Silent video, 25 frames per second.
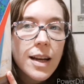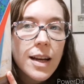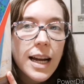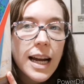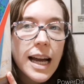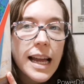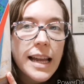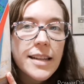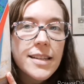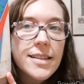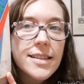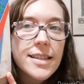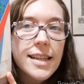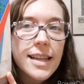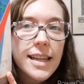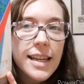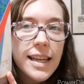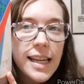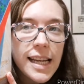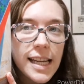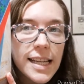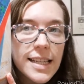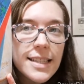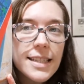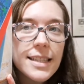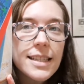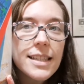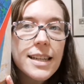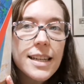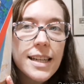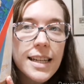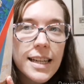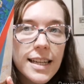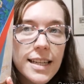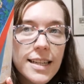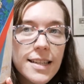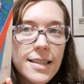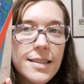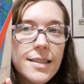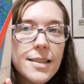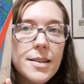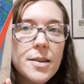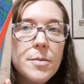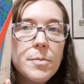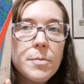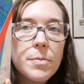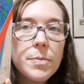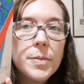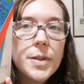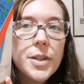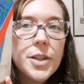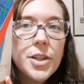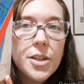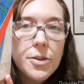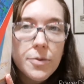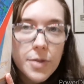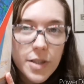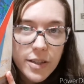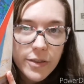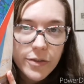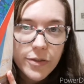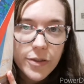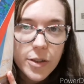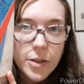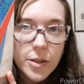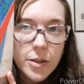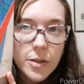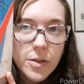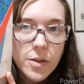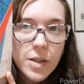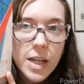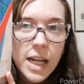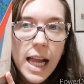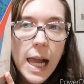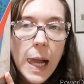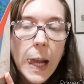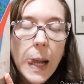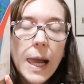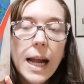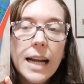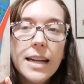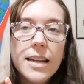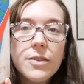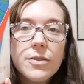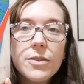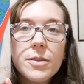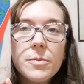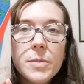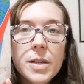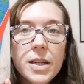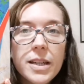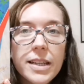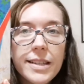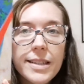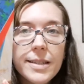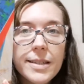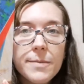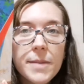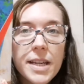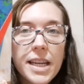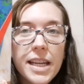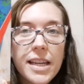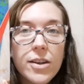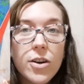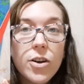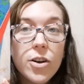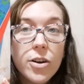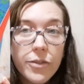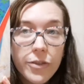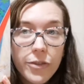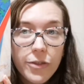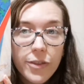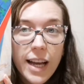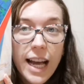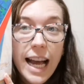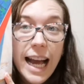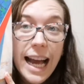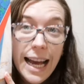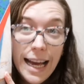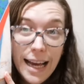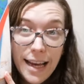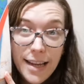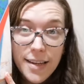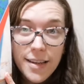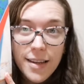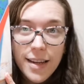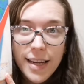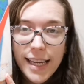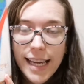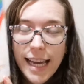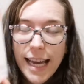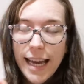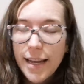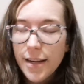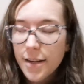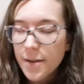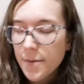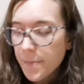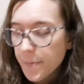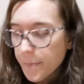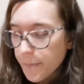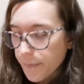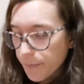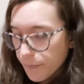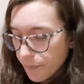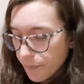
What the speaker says: And it is beautiful. And it reminds me of Anne again.